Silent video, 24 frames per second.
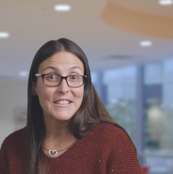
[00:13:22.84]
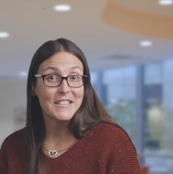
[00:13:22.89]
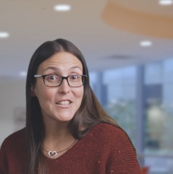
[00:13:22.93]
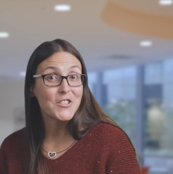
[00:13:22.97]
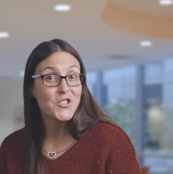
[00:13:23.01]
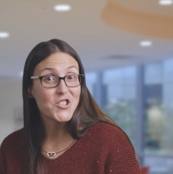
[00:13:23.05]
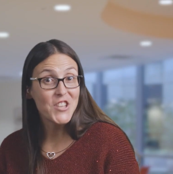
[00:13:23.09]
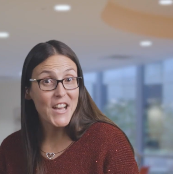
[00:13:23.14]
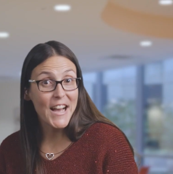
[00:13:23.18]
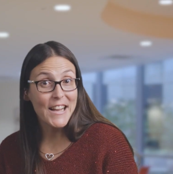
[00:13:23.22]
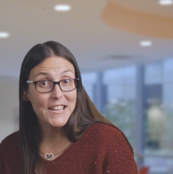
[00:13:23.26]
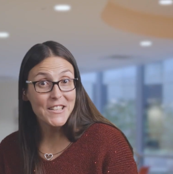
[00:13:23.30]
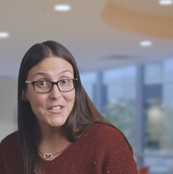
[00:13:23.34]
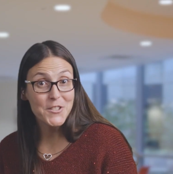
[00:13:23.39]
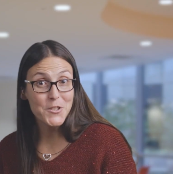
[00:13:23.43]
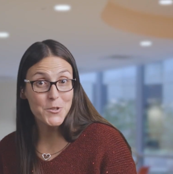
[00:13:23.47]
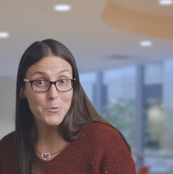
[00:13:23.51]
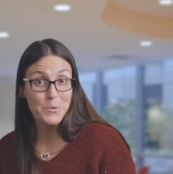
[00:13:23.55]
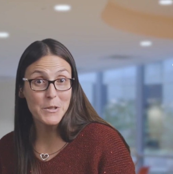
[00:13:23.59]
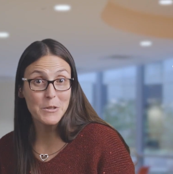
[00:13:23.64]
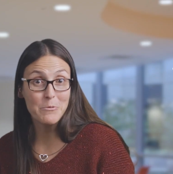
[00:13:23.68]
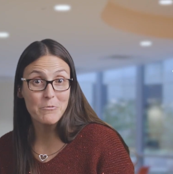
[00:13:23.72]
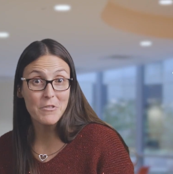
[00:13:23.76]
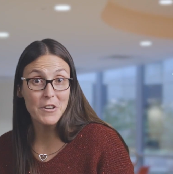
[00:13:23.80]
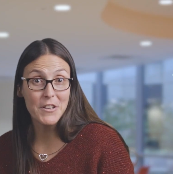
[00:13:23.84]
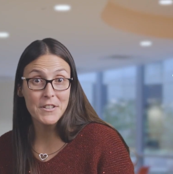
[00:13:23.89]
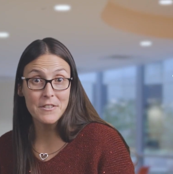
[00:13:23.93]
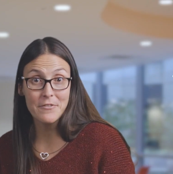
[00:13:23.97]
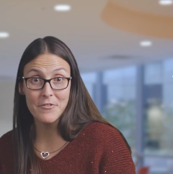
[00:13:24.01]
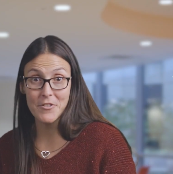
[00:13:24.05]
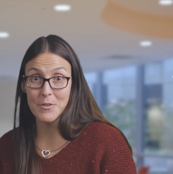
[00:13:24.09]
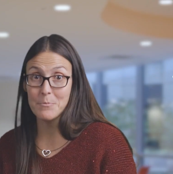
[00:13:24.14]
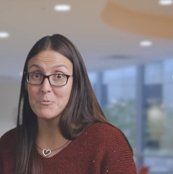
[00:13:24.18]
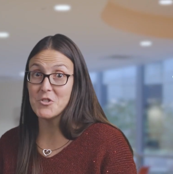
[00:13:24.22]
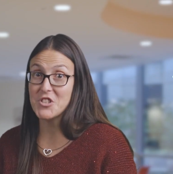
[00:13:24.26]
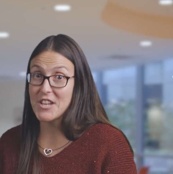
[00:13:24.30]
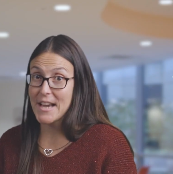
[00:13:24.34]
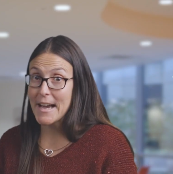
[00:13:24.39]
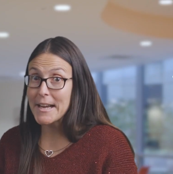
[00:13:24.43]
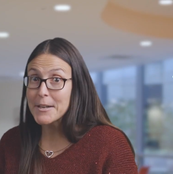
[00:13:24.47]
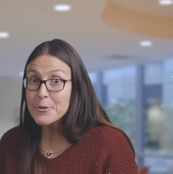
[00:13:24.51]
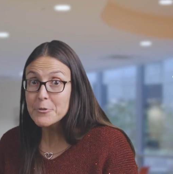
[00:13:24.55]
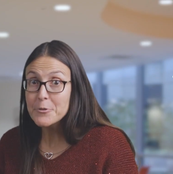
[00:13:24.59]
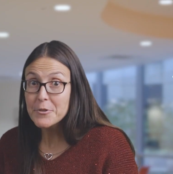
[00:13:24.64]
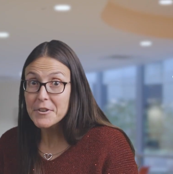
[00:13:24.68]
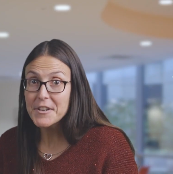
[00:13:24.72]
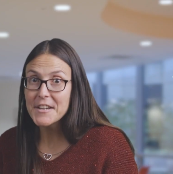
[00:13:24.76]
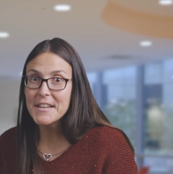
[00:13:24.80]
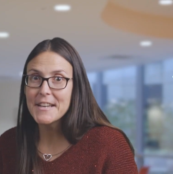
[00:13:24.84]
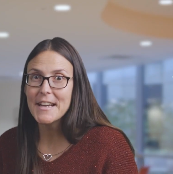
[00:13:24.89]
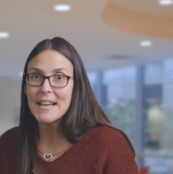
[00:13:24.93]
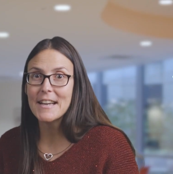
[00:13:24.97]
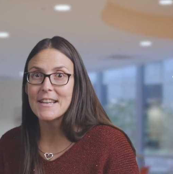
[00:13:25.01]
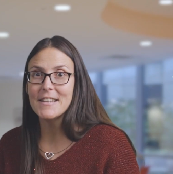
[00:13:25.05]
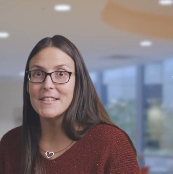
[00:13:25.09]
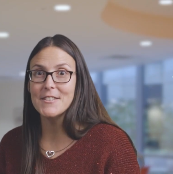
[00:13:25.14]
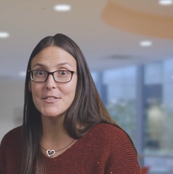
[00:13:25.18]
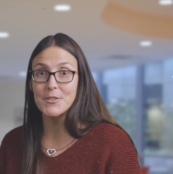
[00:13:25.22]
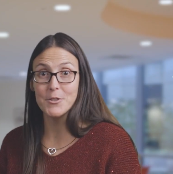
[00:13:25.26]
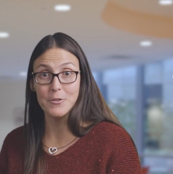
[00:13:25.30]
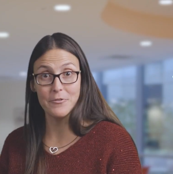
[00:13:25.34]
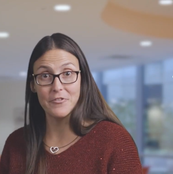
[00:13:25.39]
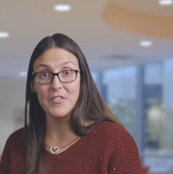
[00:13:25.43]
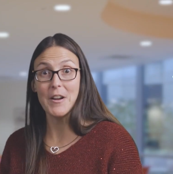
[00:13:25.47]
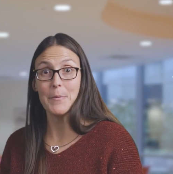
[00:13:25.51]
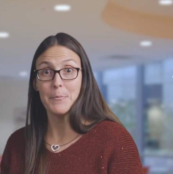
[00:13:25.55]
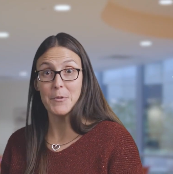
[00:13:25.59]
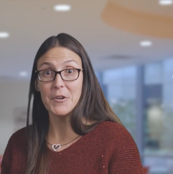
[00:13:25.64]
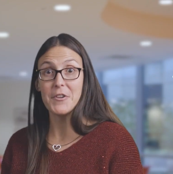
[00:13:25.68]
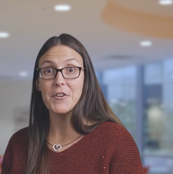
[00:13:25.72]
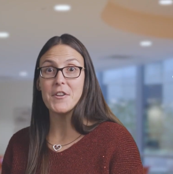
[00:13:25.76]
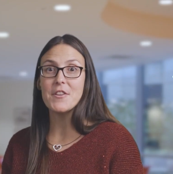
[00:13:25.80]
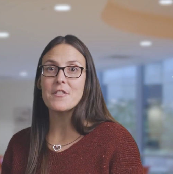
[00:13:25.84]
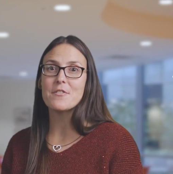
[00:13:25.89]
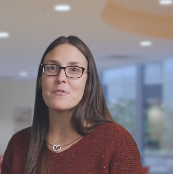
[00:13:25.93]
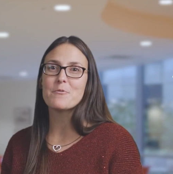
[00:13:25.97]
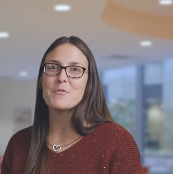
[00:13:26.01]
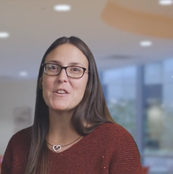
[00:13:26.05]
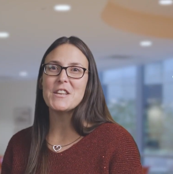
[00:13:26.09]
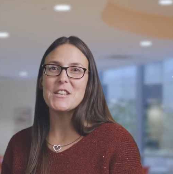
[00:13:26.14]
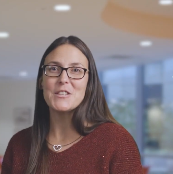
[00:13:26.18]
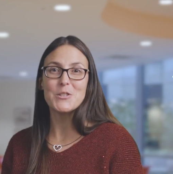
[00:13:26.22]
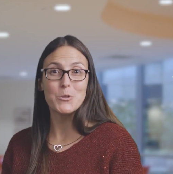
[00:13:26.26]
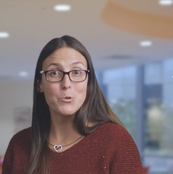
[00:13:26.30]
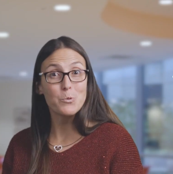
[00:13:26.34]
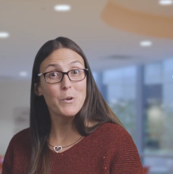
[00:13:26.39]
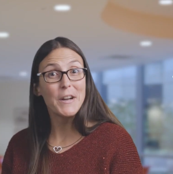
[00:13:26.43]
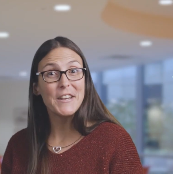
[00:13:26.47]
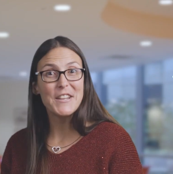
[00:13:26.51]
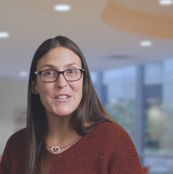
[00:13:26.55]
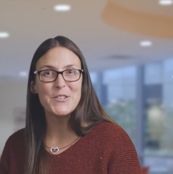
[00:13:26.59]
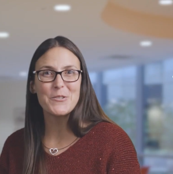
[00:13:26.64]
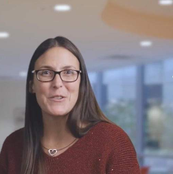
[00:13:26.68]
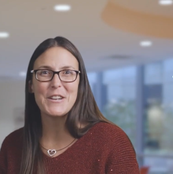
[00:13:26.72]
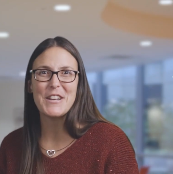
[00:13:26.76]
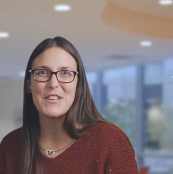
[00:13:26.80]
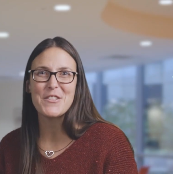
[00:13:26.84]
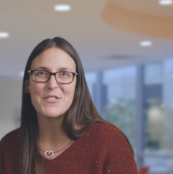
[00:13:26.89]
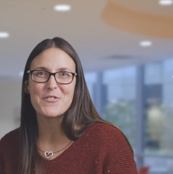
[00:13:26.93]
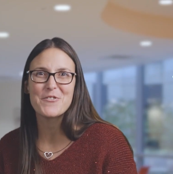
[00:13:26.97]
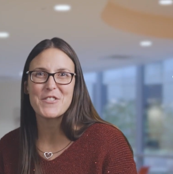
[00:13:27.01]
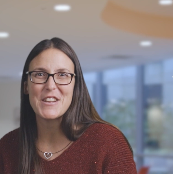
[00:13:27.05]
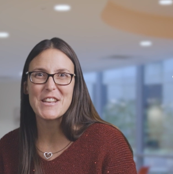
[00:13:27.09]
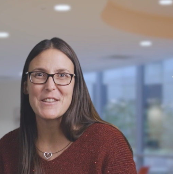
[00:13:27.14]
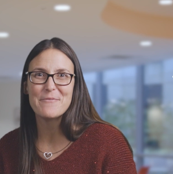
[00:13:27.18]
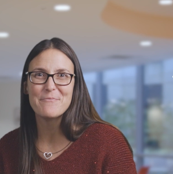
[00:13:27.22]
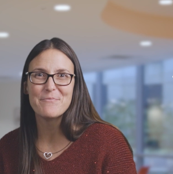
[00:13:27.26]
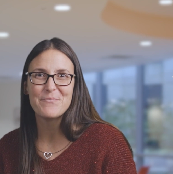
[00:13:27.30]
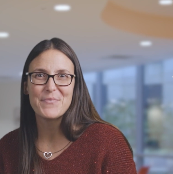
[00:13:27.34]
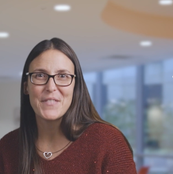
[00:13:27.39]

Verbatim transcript: The challenge will run from January ninth to February third, twenty twenty-three.